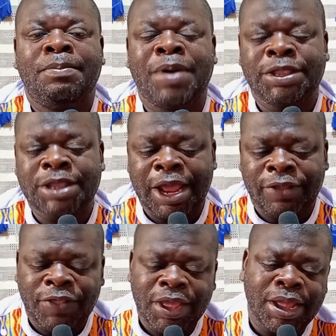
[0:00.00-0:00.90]
But
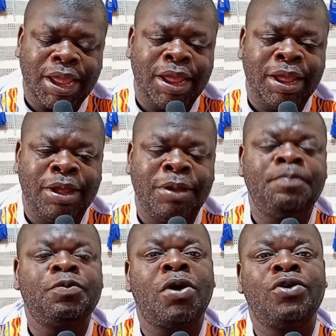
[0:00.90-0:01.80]
I think
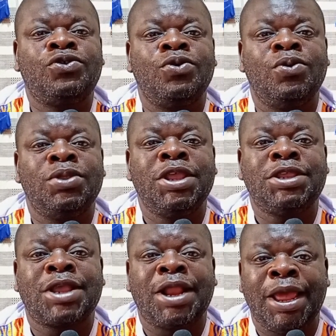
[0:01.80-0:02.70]
also
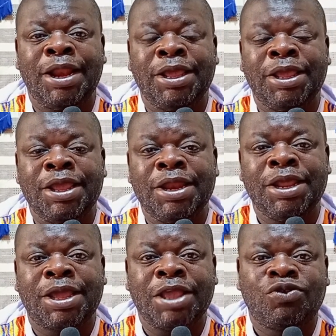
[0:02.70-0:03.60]
this clearly
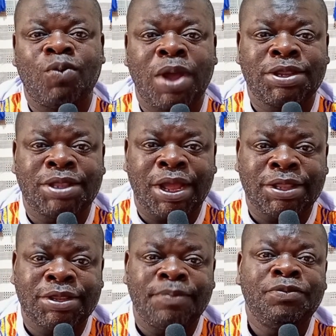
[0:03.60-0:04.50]
indicates to us that